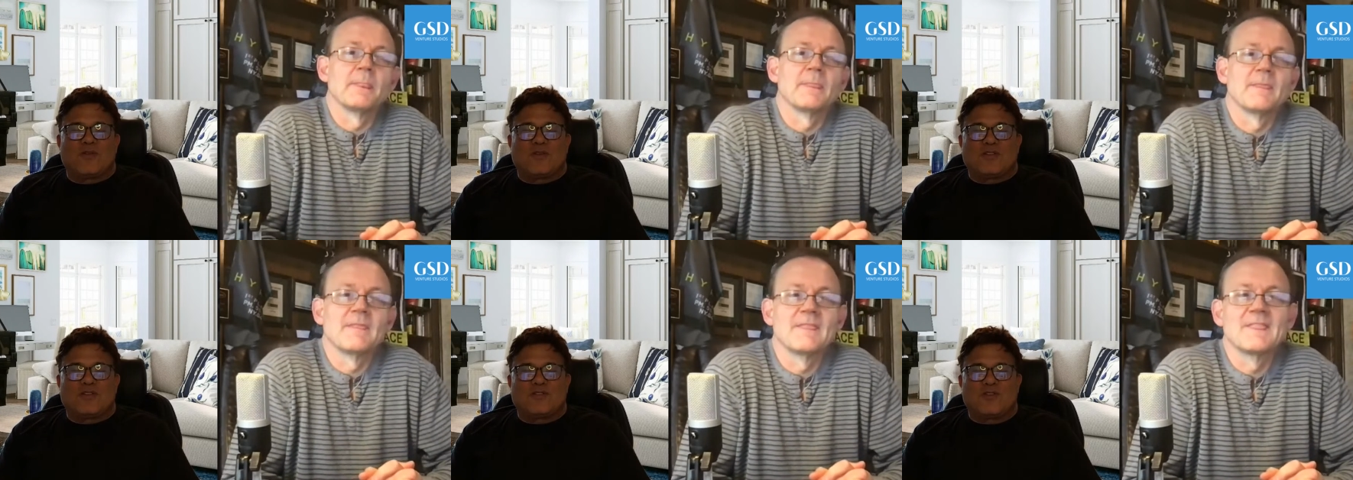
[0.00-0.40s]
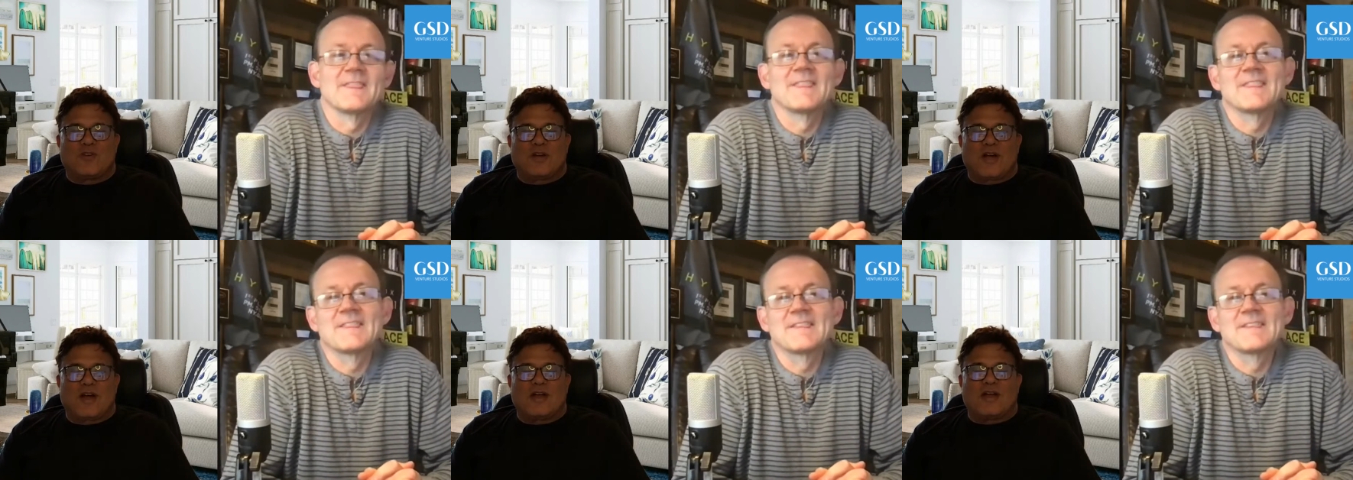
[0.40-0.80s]
Speaker 1: with the
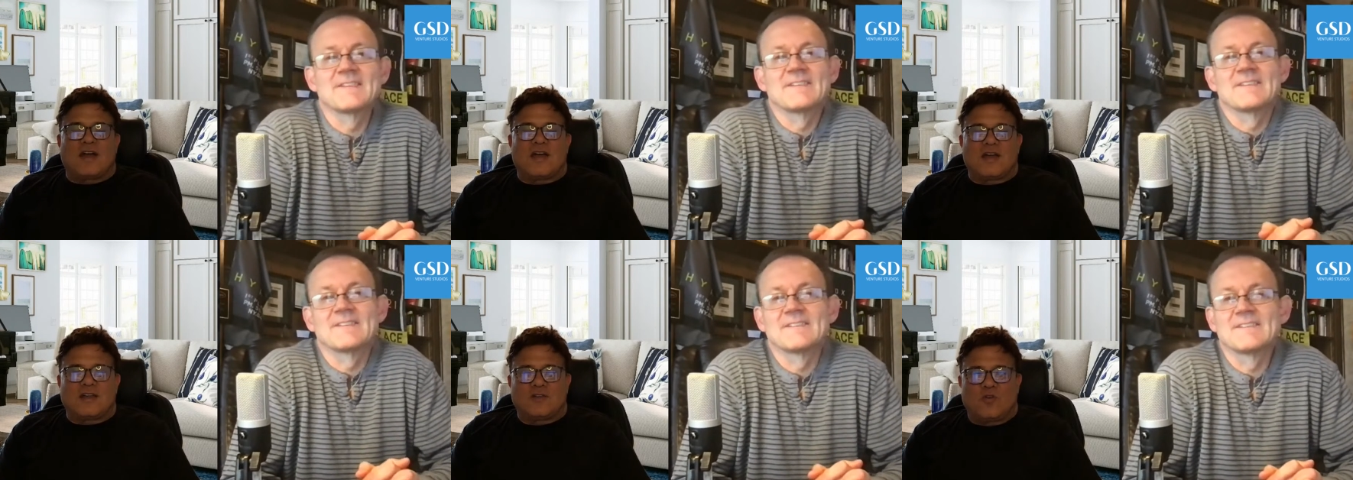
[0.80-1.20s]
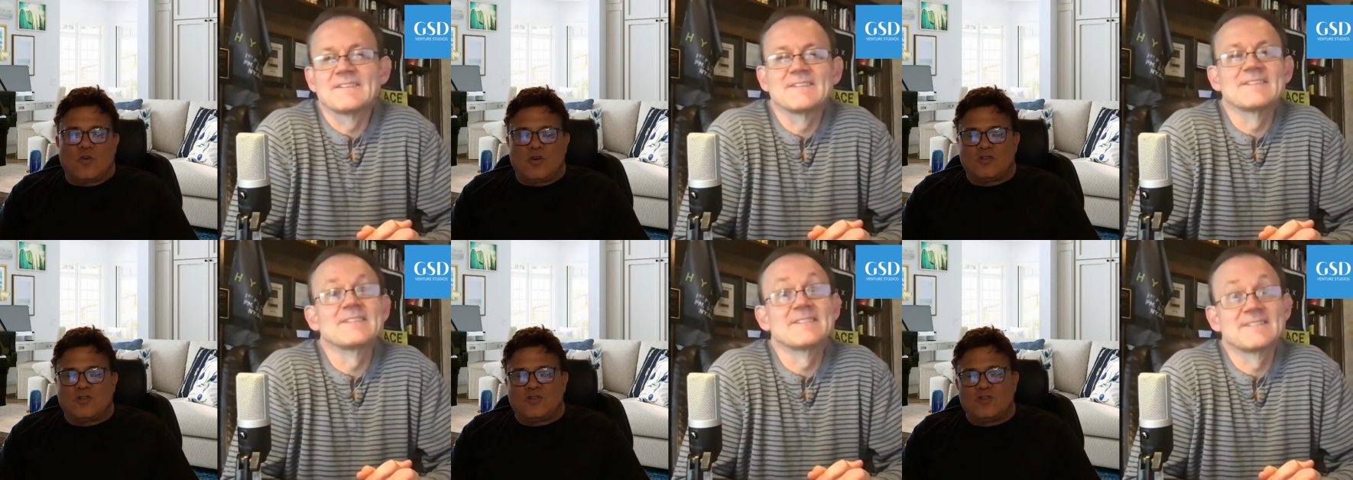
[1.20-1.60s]
story. I had
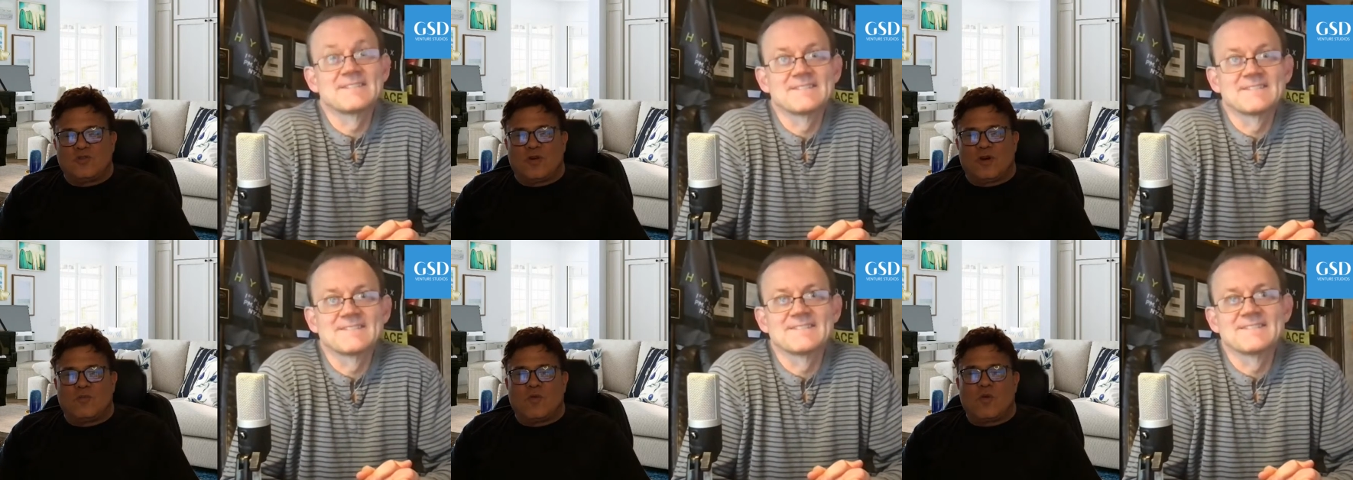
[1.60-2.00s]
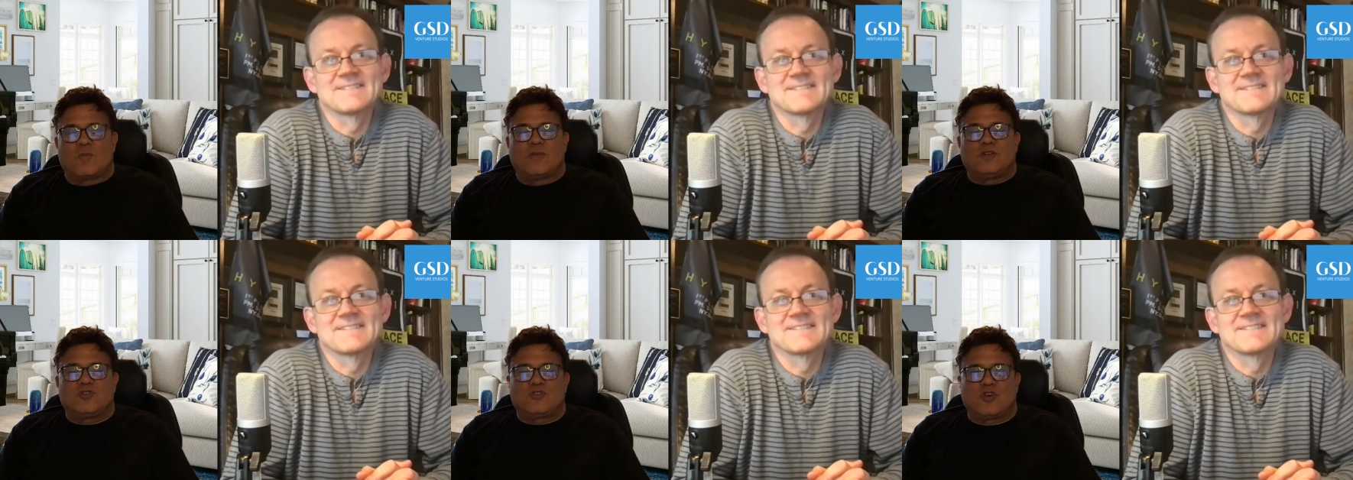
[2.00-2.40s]
gone to a
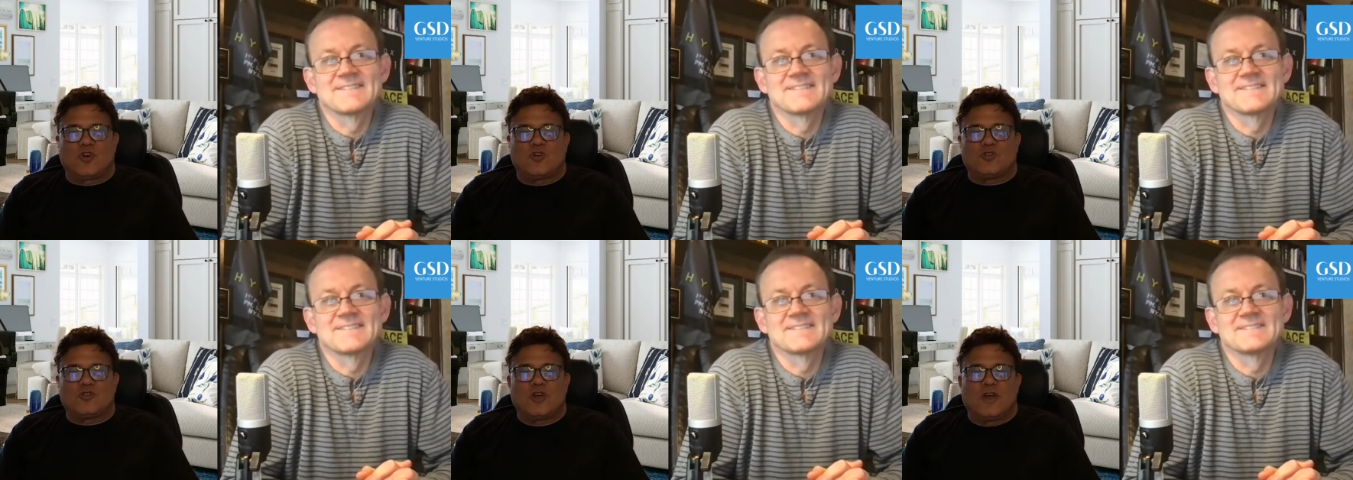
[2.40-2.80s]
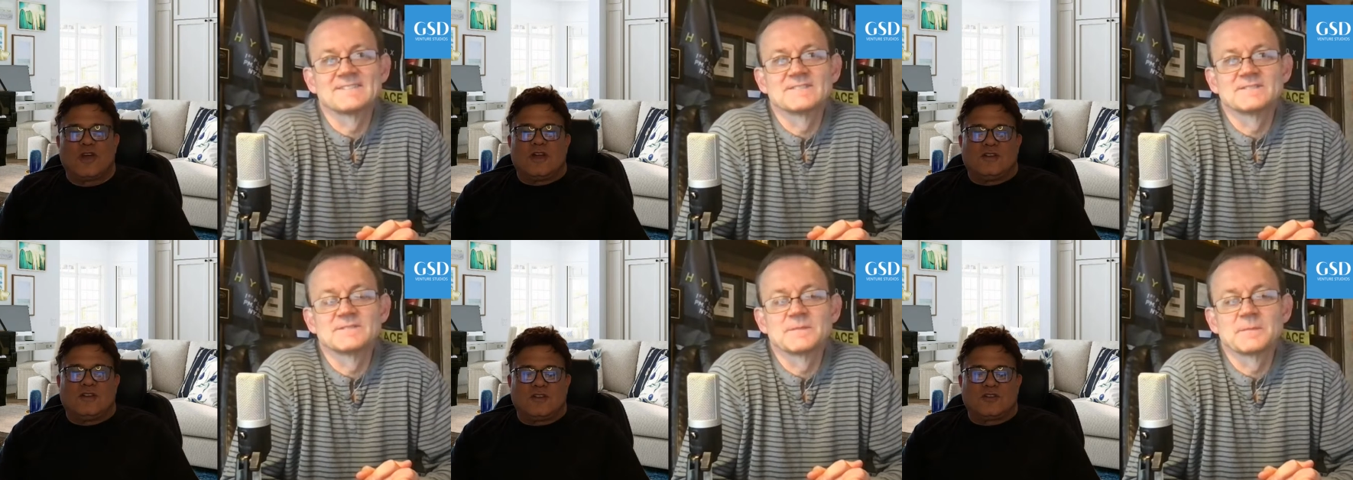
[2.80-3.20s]
Mormon church
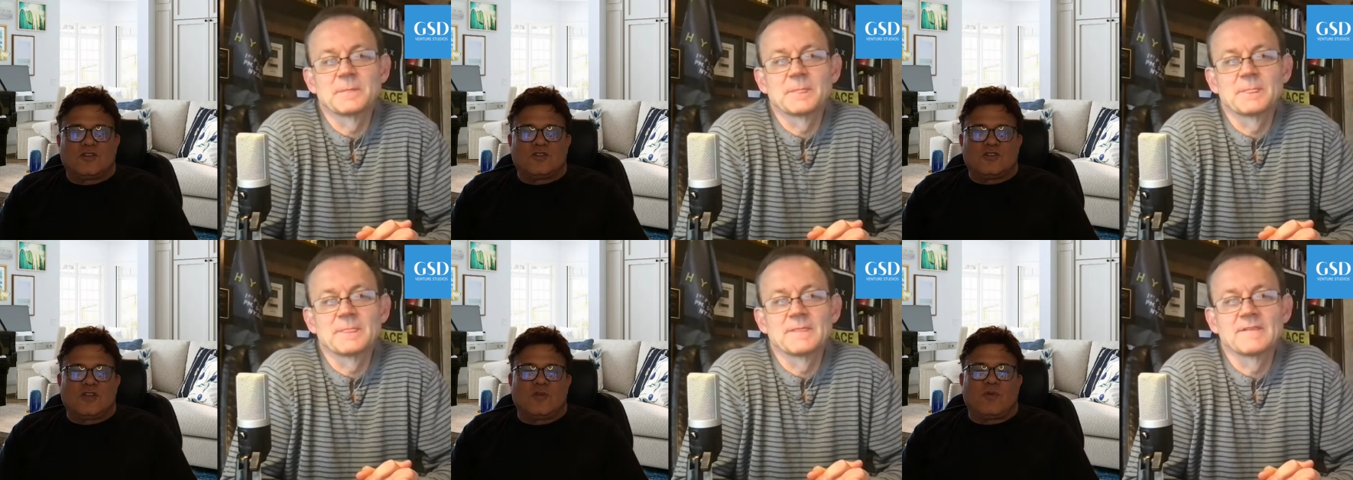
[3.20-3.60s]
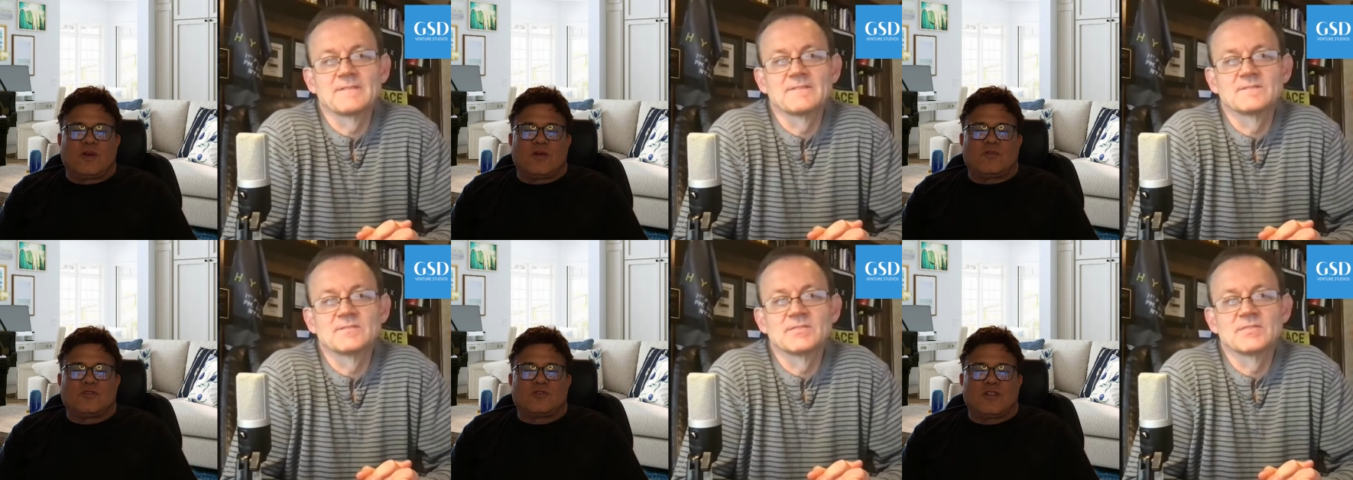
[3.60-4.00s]
just to see what
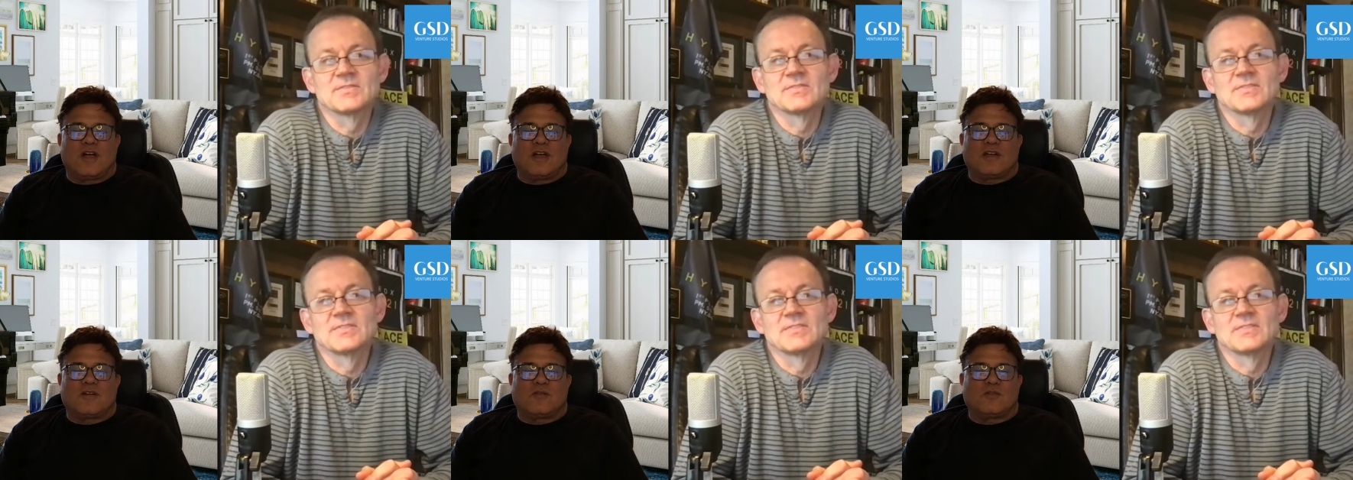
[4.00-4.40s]
it was like.